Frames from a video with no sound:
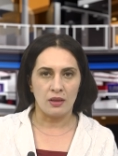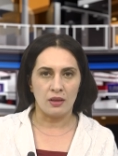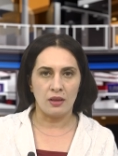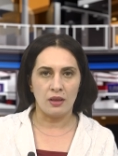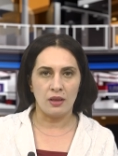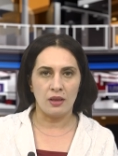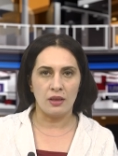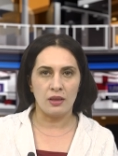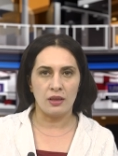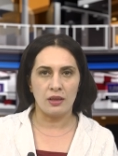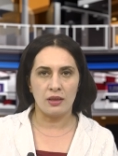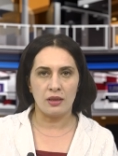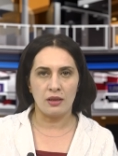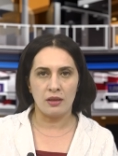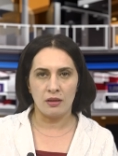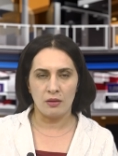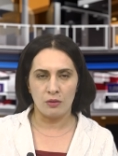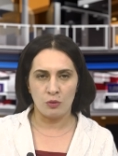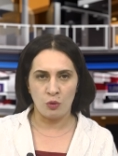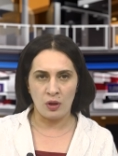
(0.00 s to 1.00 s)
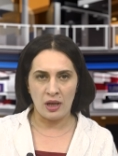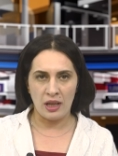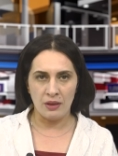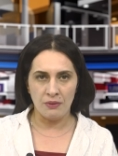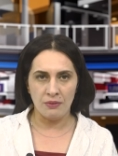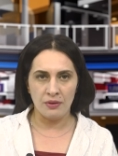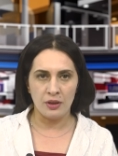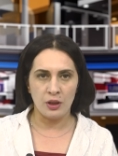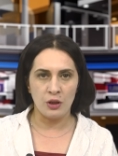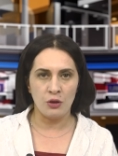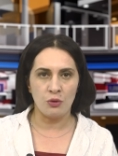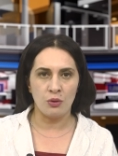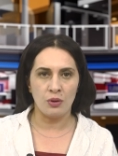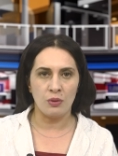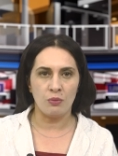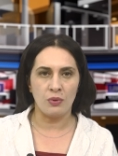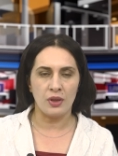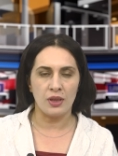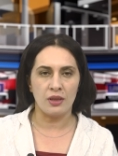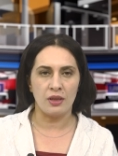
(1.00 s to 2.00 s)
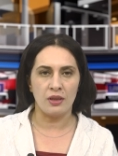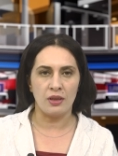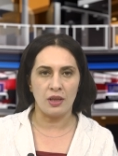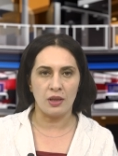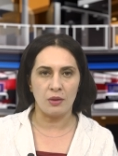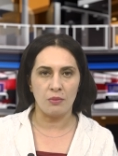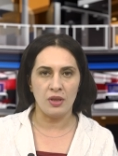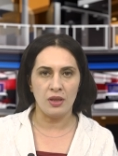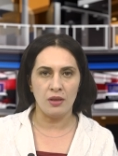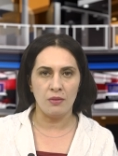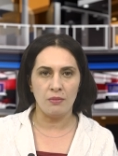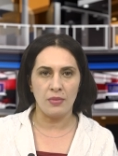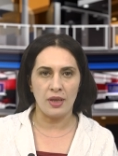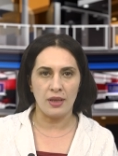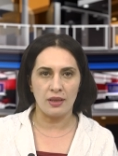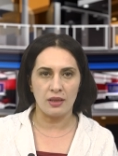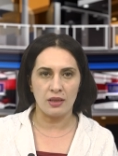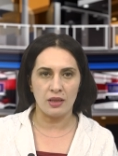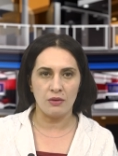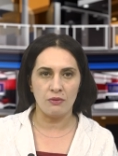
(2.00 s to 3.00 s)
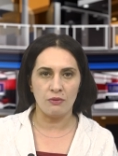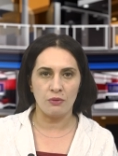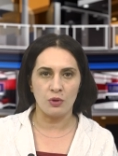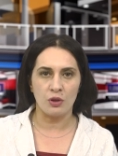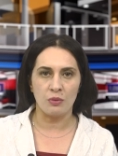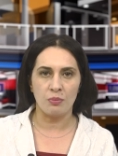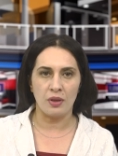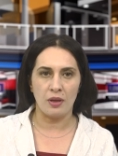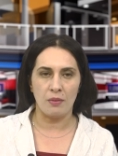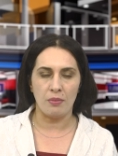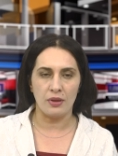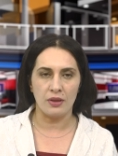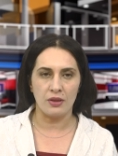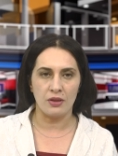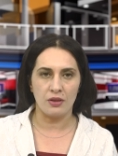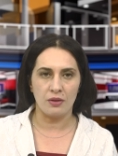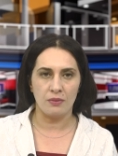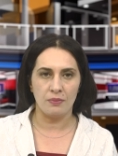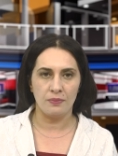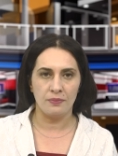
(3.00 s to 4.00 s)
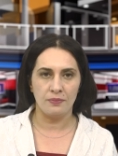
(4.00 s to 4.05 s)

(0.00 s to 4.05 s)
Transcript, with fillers: The 12th issue of Western Armenian magazine was published.